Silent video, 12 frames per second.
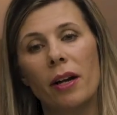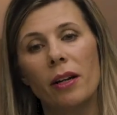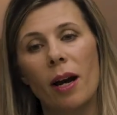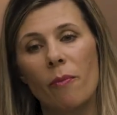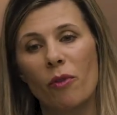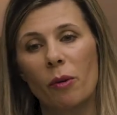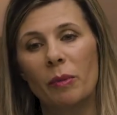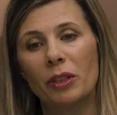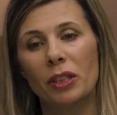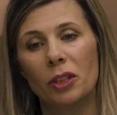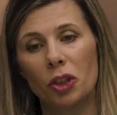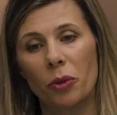uncomfortable
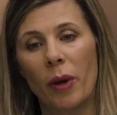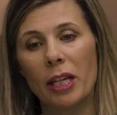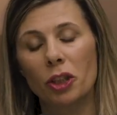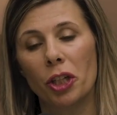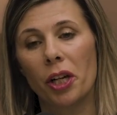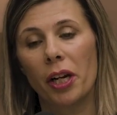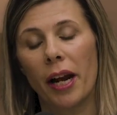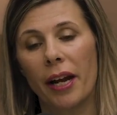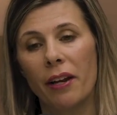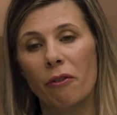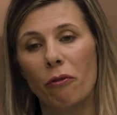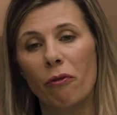situation and I
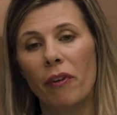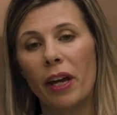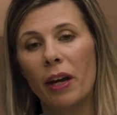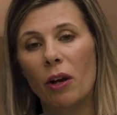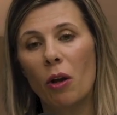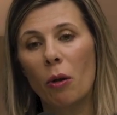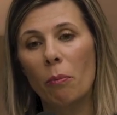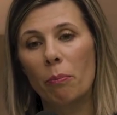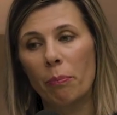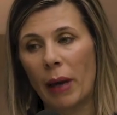can feel